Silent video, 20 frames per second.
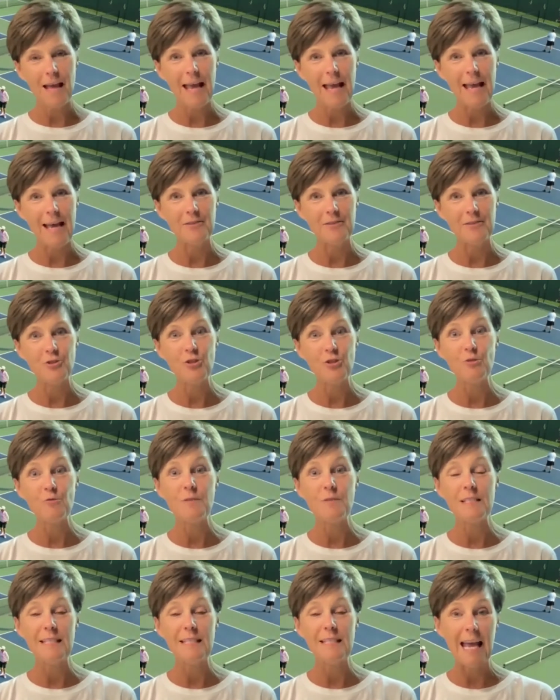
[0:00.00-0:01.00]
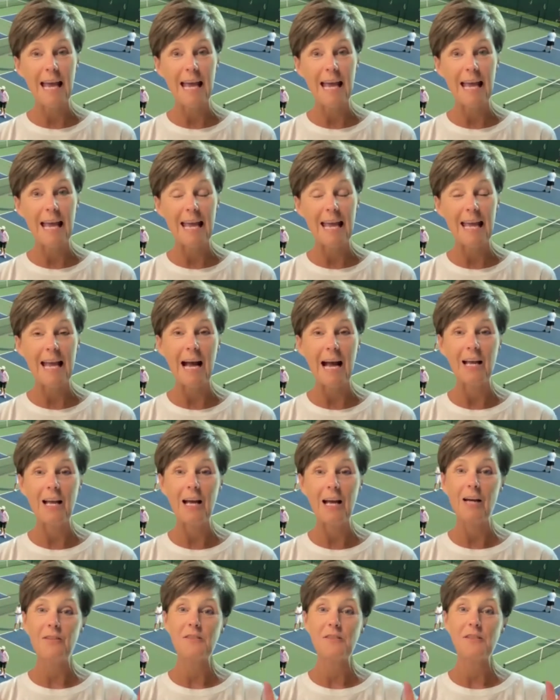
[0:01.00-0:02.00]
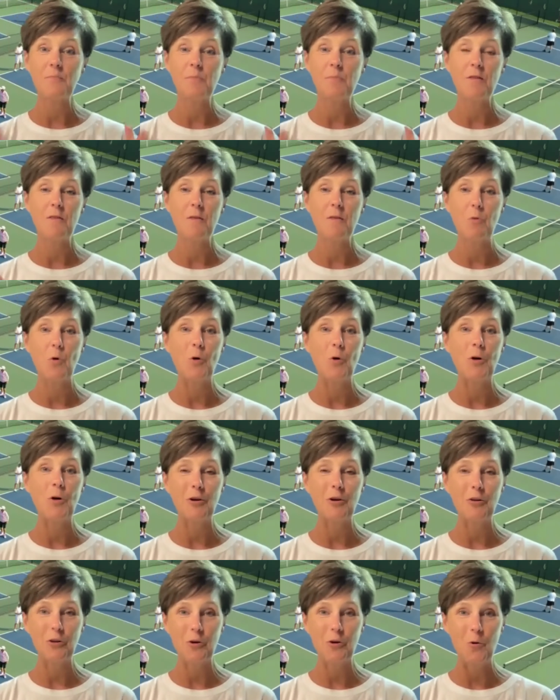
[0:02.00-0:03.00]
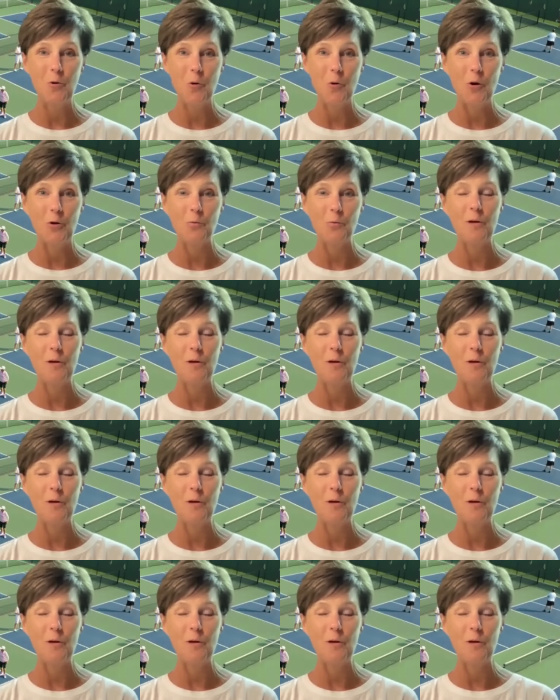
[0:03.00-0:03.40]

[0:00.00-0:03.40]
and today I got to spend the morning on the court,